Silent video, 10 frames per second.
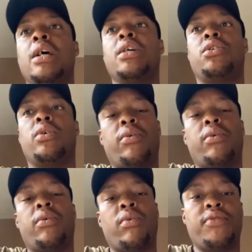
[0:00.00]
So then
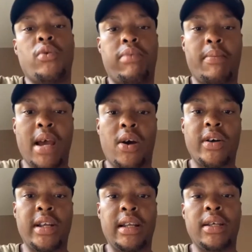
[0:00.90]
obviously we prepare
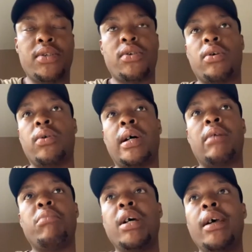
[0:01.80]
accordingly. So
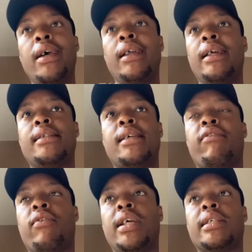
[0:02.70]
let's say,
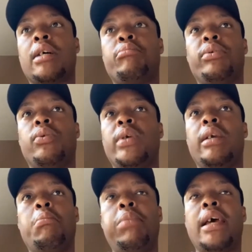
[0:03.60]
for an example,
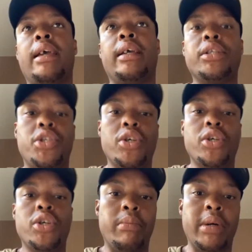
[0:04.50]
we're playing in
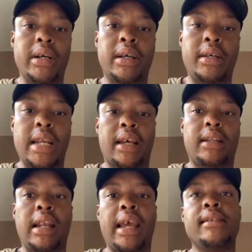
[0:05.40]
Joburg, like the
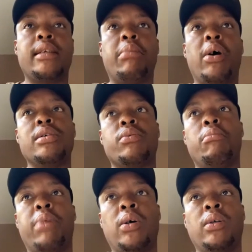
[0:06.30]
lengths the bowlers would
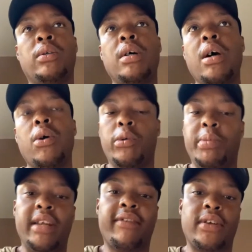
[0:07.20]
bowl would be
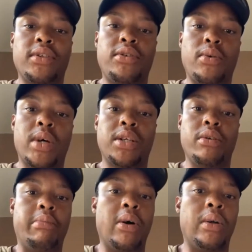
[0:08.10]
different to what
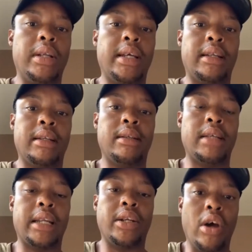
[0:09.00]
you'd bowl in
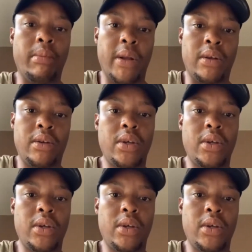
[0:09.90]
Durban.